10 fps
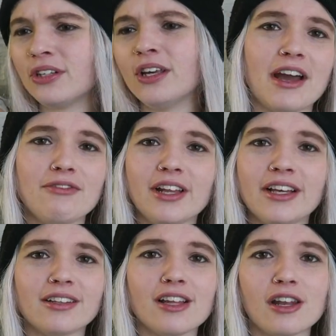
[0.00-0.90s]
I have
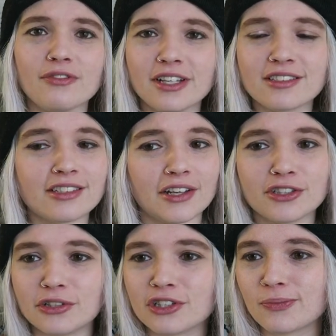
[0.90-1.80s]
like a lot of inside
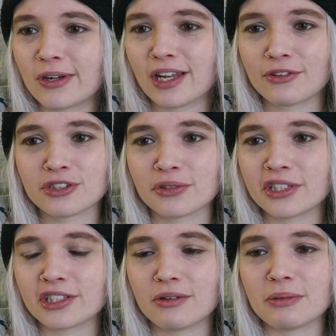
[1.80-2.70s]
jokes about Life
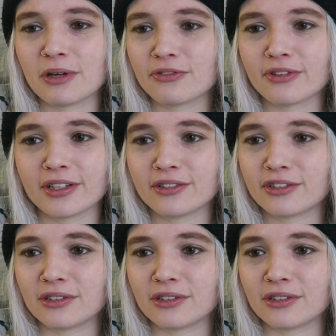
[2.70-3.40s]
Strange now with my friends,